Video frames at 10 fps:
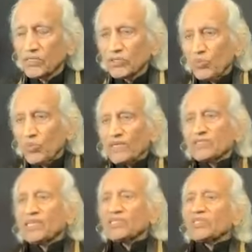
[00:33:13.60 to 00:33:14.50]
to what
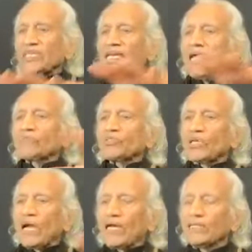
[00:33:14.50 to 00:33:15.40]
they see
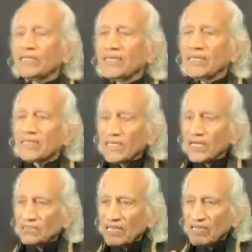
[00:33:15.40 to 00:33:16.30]
outside
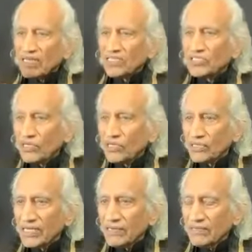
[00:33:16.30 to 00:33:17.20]
that they
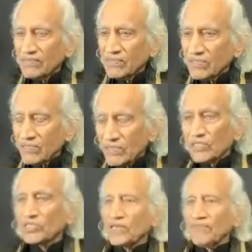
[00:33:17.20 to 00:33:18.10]
instantly
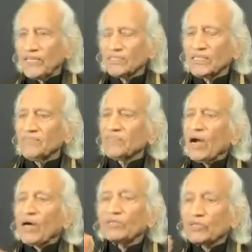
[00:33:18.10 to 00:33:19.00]
receive it,
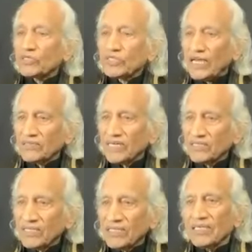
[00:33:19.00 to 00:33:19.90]
understand it,